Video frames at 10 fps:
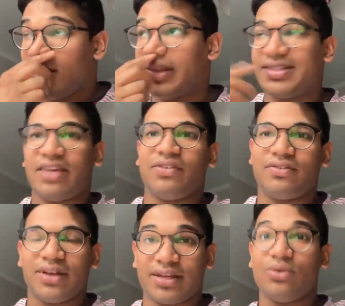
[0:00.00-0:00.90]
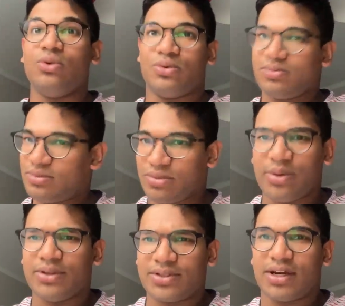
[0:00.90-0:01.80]
Then seven for like oh, we
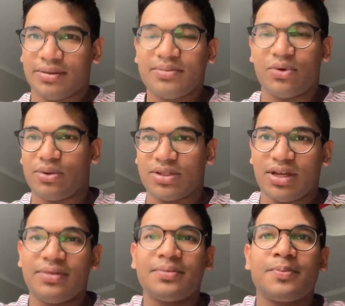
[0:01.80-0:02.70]
want this guy or this girl.